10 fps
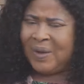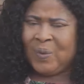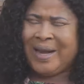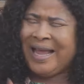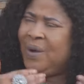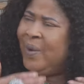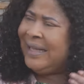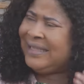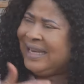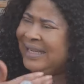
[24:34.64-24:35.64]
Whether he will
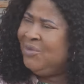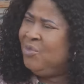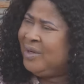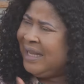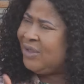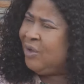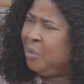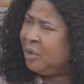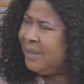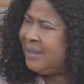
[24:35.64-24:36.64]
attend the Umunna's
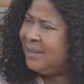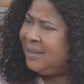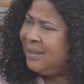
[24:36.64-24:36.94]
summons?